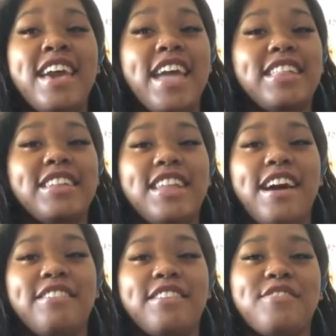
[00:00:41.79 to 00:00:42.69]
and the
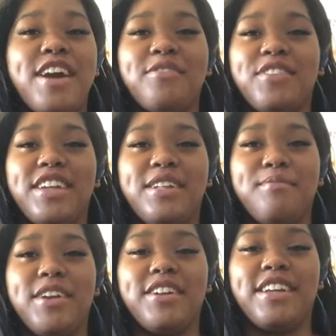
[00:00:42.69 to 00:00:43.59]
lives of African
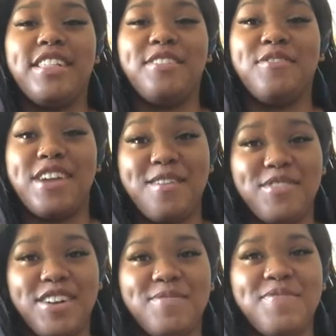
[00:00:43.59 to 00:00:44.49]
Americans forever.